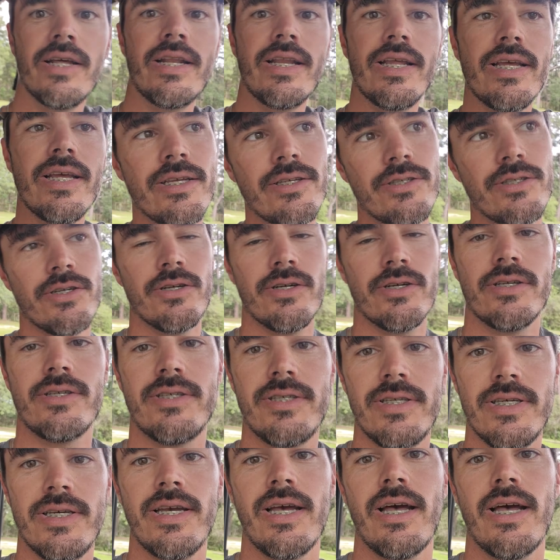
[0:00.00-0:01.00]
and easier to
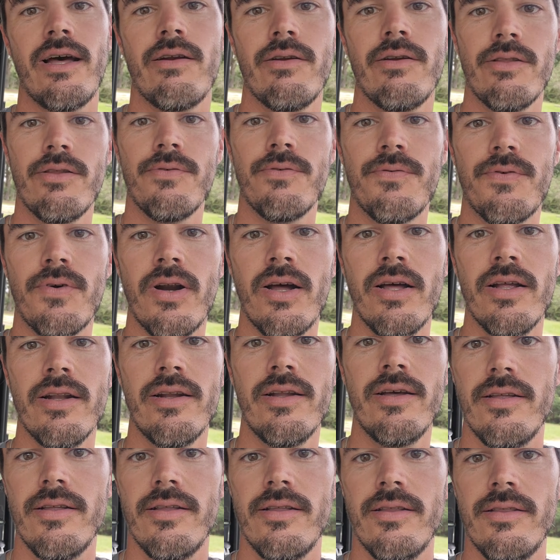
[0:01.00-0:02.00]
see out of the front
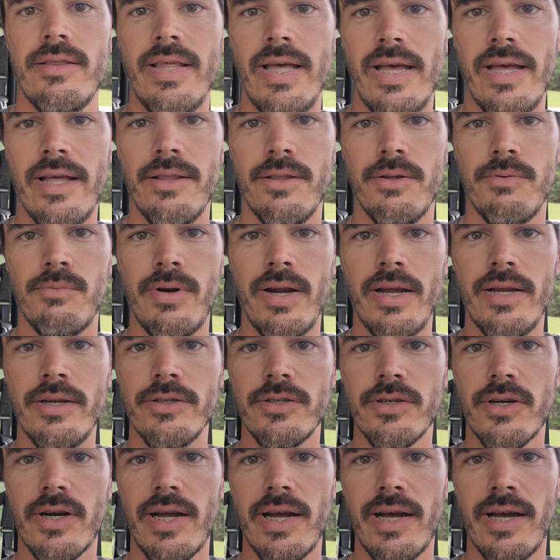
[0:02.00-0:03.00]
than the
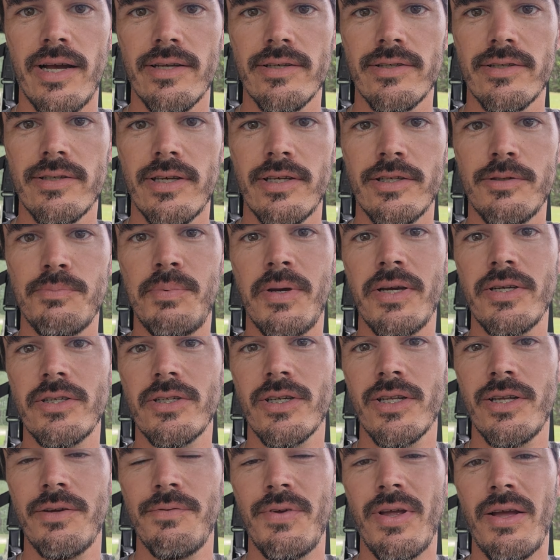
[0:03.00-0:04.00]
Ranger has,
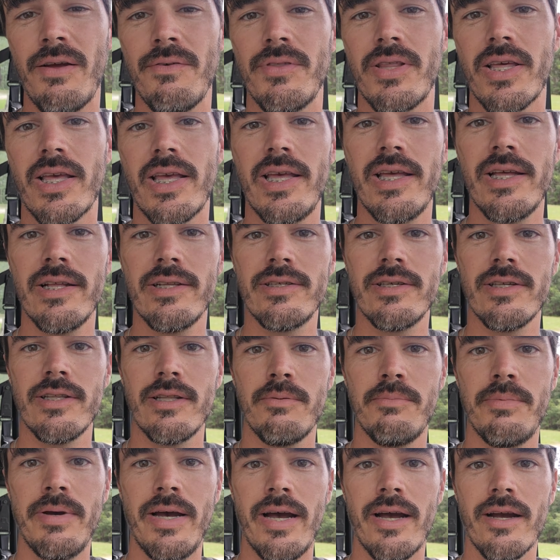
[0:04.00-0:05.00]
especially if you have the kids in
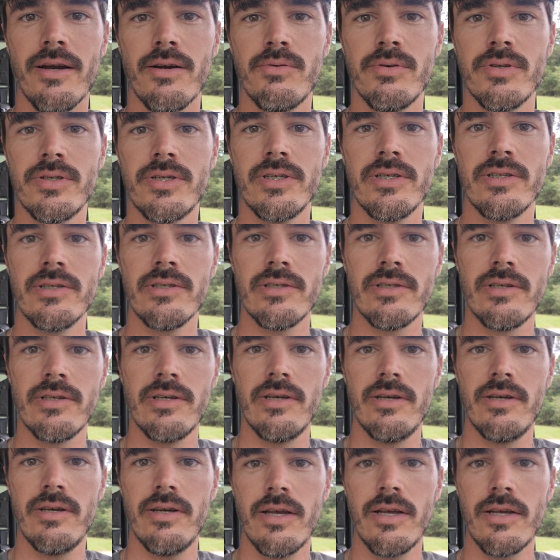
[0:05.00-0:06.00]
the back, which is
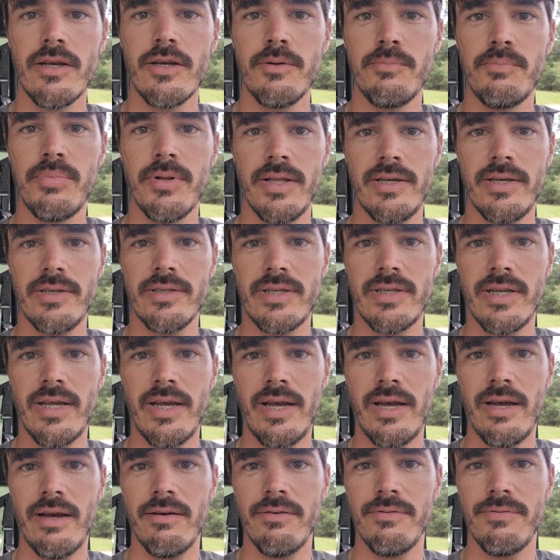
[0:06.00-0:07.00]
a good place to
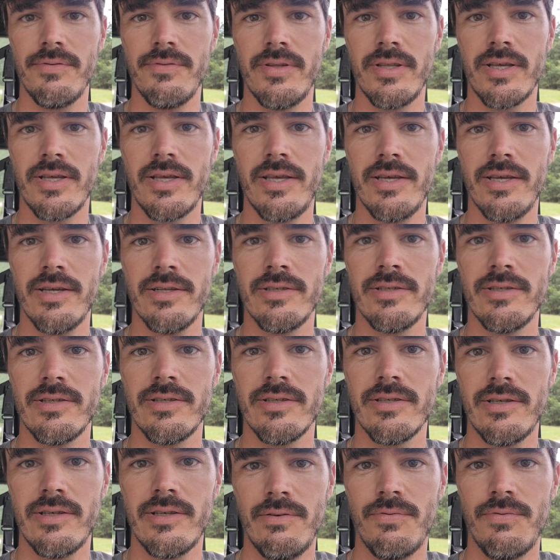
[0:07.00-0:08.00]
have the
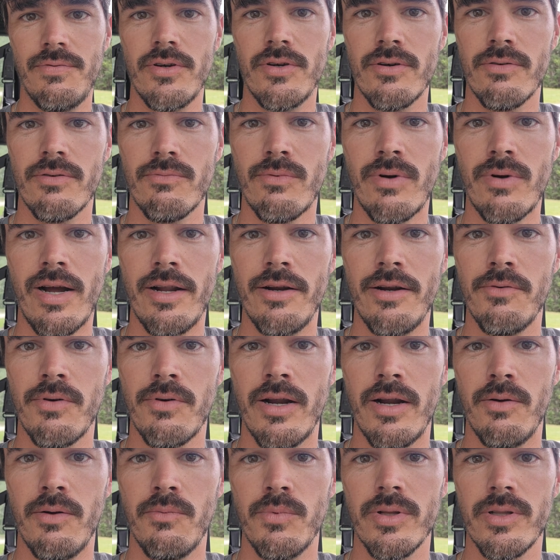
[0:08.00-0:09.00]
kids if you're riding
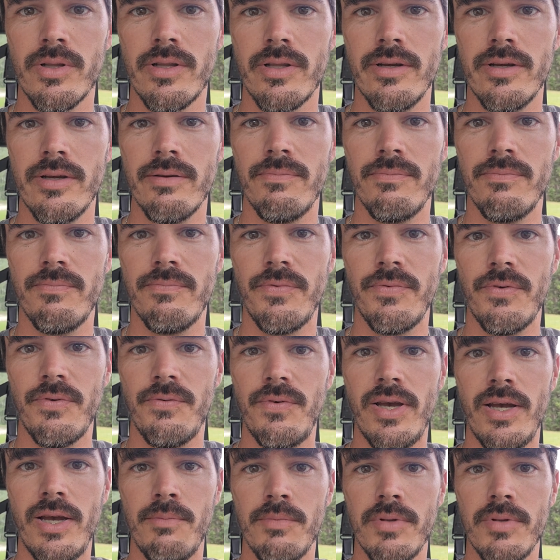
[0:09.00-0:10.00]
around with the
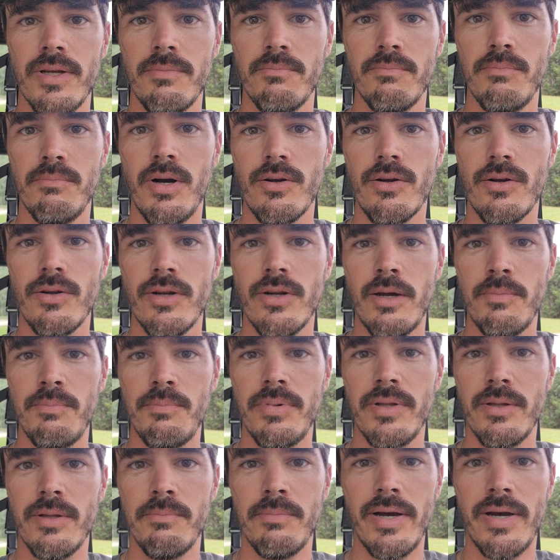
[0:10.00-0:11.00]
family buckled up
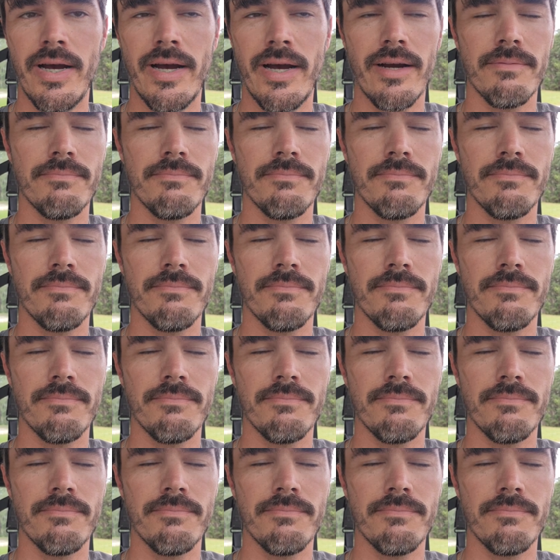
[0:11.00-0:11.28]
in the back.